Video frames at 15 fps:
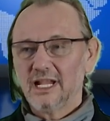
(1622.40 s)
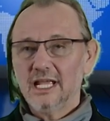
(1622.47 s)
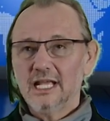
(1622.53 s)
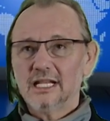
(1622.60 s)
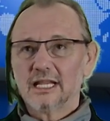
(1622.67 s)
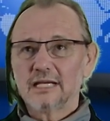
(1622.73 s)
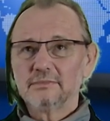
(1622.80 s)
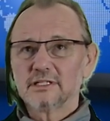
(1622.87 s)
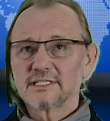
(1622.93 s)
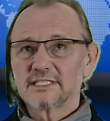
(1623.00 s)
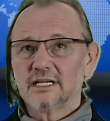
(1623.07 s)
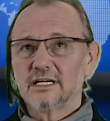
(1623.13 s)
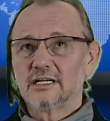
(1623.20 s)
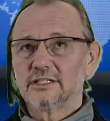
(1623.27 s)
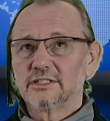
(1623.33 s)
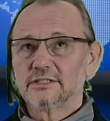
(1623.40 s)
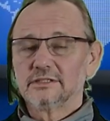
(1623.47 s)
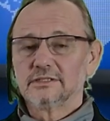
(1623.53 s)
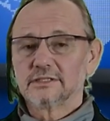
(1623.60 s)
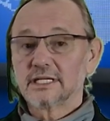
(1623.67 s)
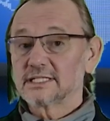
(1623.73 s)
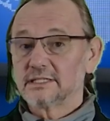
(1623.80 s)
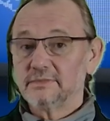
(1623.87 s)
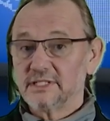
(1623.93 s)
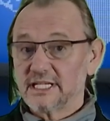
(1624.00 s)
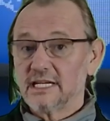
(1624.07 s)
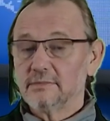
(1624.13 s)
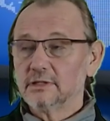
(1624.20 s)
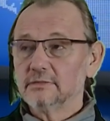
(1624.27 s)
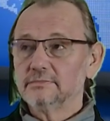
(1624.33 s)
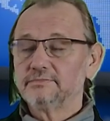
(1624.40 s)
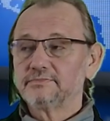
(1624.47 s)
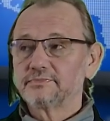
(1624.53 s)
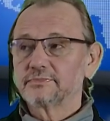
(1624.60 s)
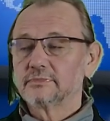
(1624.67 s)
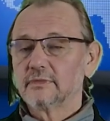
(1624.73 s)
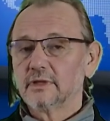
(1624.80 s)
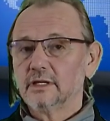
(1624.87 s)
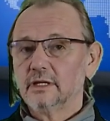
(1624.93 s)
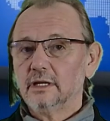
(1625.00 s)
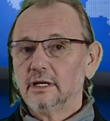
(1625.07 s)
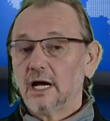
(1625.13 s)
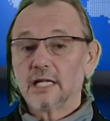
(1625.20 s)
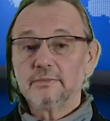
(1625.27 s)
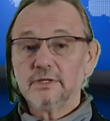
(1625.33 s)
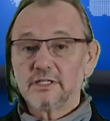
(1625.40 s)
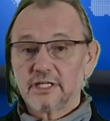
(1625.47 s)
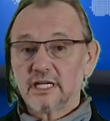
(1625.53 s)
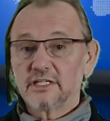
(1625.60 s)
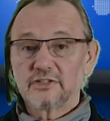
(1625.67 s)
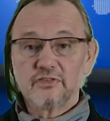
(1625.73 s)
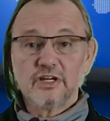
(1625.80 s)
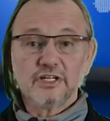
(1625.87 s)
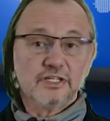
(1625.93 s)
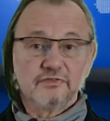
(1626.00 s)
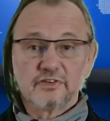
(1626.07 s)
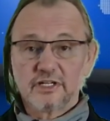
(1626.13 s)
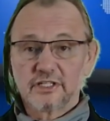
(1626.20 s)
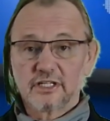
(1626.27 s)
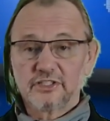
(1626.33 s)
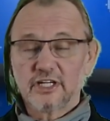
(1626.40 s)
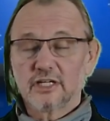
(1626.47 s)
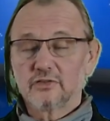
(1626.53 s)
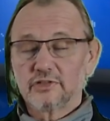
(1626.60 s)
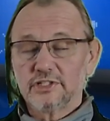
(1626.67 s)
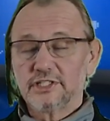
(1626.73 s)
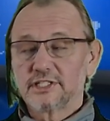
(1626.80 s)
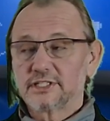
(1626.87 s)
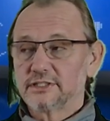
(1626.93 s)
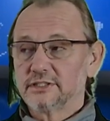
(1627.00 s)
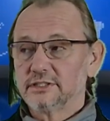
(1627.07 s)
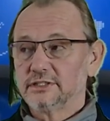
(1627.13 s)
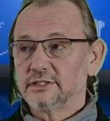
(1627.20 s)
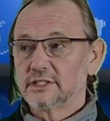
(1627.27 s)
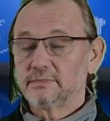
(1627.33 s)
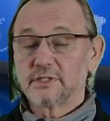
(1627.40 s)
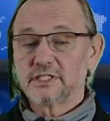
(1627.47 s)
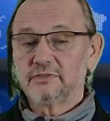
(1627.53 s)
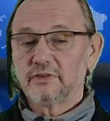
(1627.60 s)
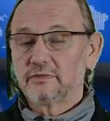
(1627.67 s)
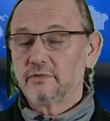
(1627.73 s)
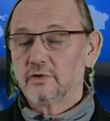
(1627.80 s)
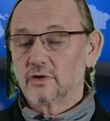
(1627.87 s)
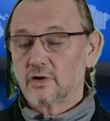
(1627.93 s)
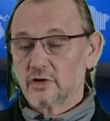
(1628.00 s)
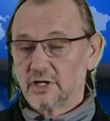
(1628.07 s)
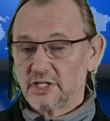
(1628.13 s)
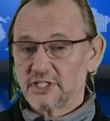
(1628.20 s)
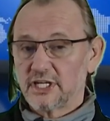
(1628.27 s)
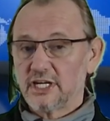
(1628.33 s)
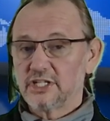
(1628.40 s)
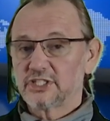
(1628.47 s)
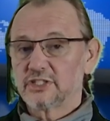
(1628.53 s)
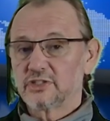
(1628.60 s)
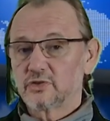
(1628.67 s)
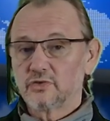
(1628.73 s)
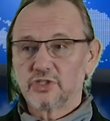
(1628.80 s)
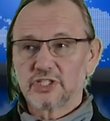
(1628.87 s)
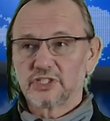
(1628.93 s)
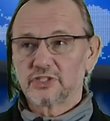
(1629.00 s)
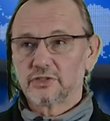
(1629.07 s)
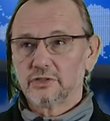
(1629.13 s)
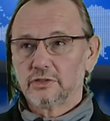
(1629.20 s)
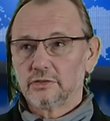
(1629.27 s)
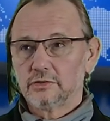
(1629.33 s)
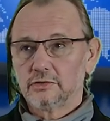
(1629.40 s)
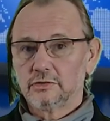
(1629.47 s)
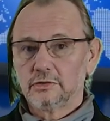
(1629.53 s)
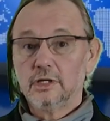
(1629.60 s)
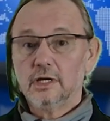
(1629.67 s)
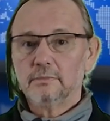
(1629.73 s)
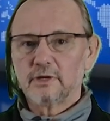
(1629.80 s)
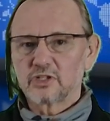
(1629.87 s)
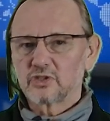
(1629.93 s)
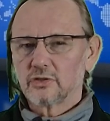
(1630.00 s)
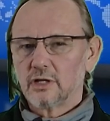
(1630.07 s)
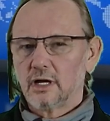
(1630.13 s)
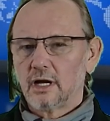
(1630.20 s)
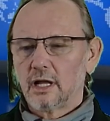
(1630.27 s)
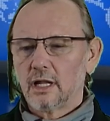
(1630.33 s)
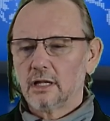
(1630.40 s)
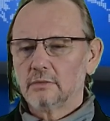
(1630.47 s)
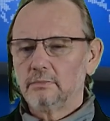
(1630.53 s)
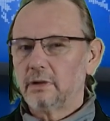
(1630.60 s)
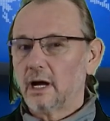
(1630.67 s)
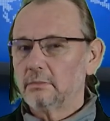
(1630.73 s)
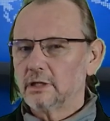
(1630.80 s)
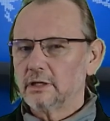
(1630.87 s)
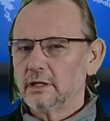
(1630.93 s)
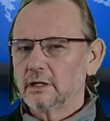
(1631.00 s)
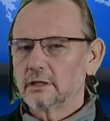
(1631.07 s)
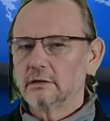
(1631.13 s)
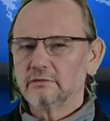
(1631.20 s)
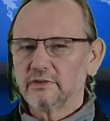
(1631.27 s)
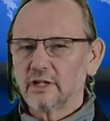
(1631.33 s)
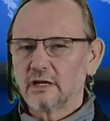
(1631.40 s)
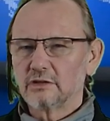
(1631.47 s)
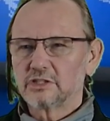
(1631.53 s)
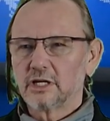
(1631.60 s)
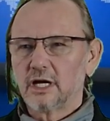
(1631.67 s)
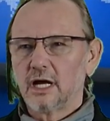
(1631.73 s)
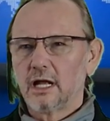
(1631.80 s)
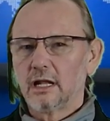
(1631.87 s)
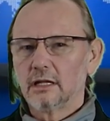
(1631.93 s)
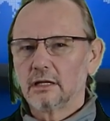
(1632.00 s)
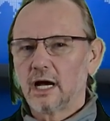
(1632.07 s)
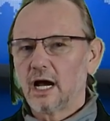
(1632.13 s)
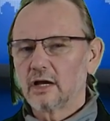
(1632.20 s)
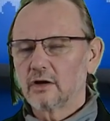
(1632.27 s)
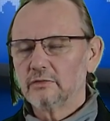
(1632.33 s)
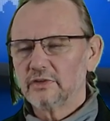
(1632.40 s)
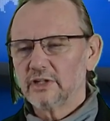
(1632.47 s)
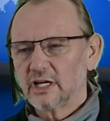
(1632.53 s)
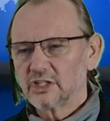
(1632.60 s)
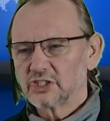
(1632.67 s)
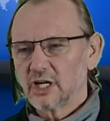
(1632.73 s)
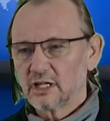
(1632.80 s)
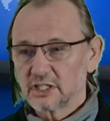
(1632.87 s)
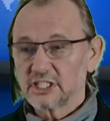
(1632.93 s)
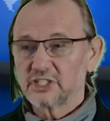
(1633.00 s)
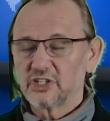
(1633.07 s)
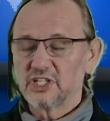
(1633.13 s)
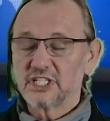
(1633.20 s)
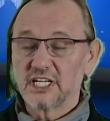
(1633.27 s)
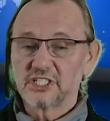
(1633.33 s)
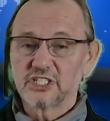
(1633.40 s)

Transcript: Labels are customizable. Admin can create different categories specific for organizations such as personal, public, confidential, high confidential, etc., etc.